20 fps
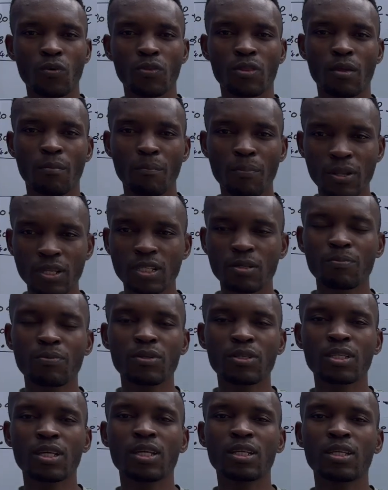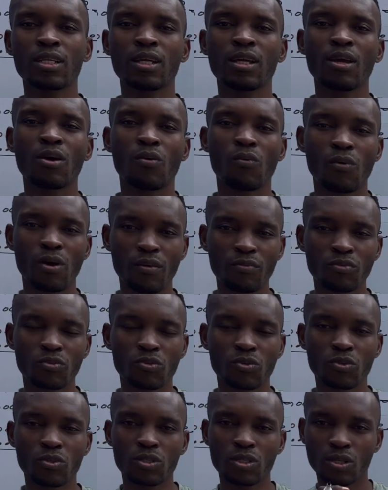the principle said we have to
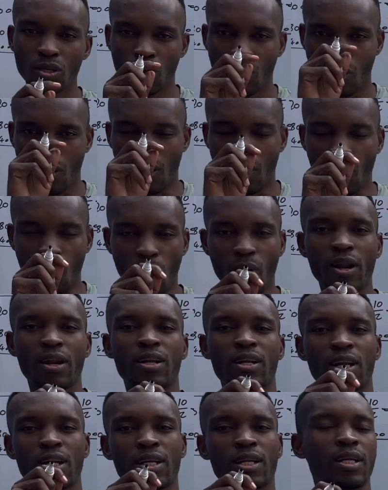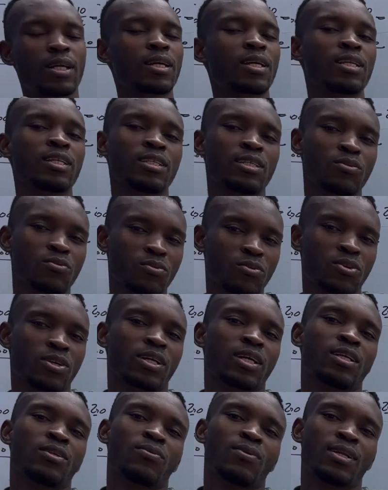use one rand. At least we're gonna
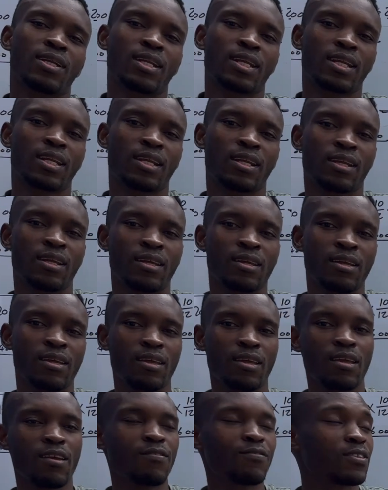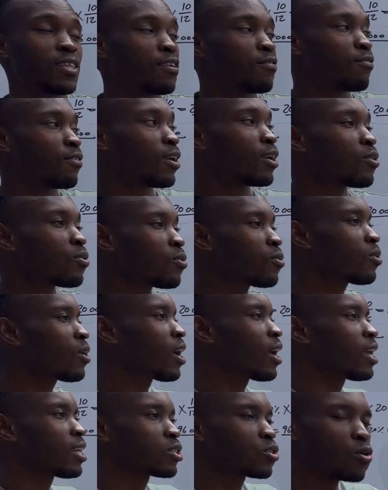get one rand if the value
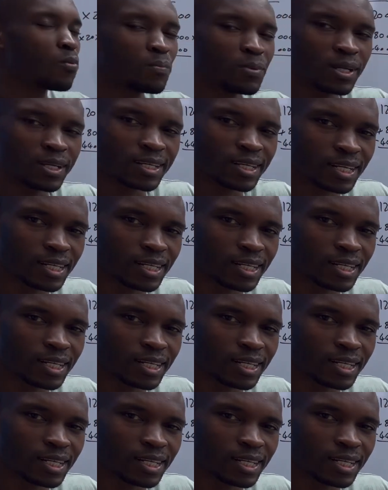has completely